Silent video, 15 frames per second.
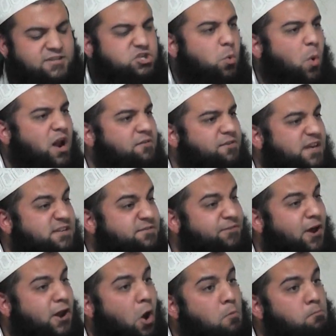into one of his
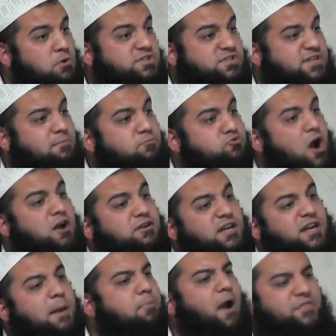fellow Muslim drug
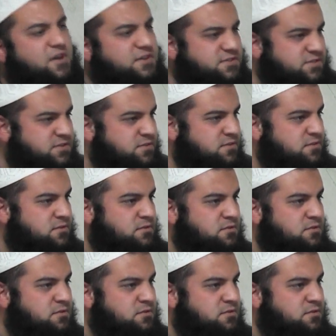dealer brothers.